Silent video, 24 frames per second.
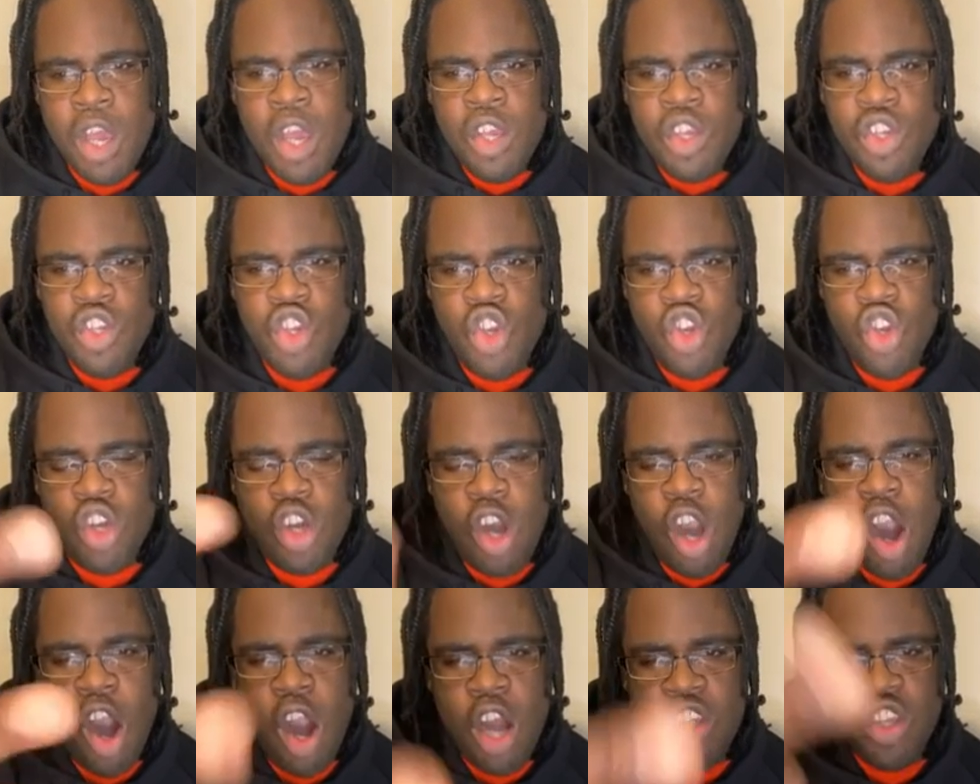You
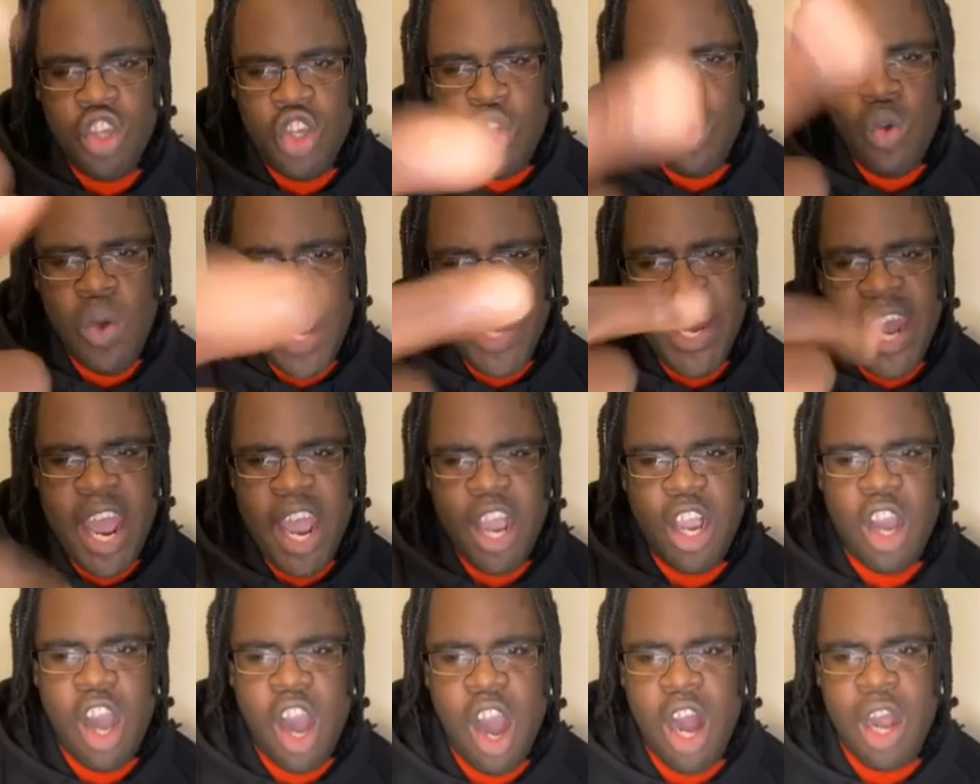called you and her
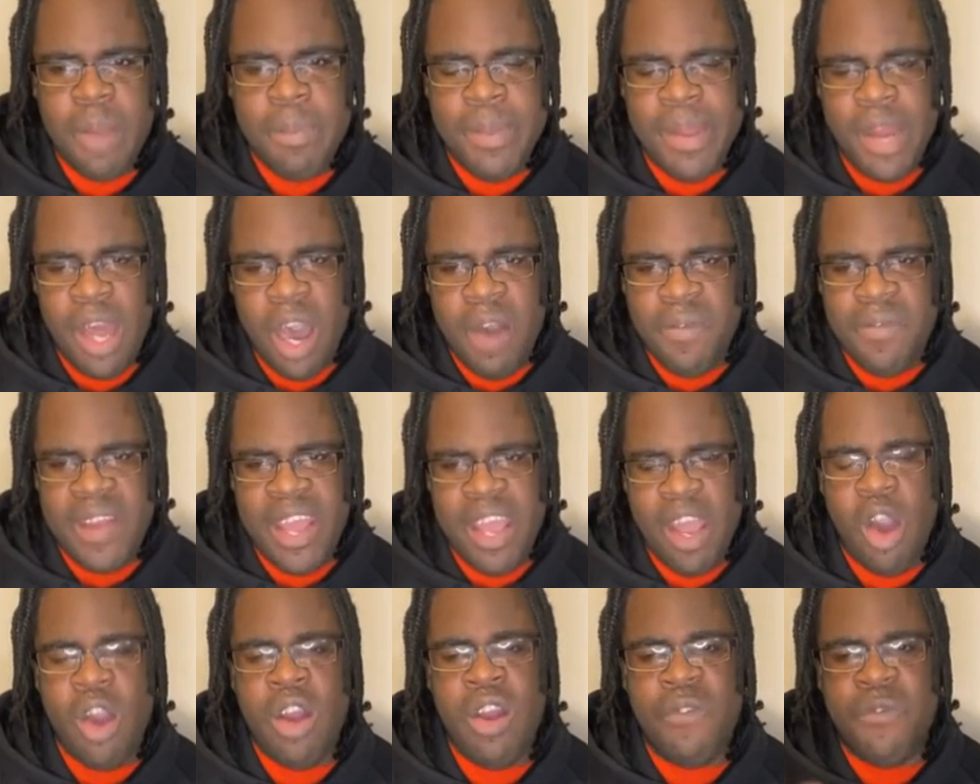called me the other
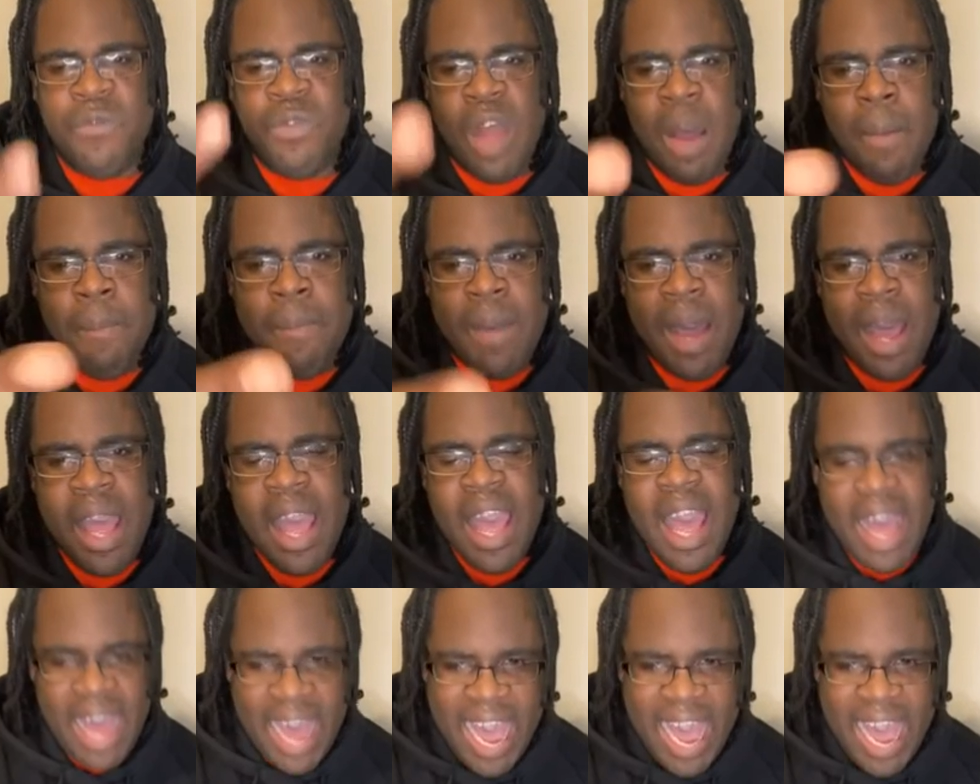day on a number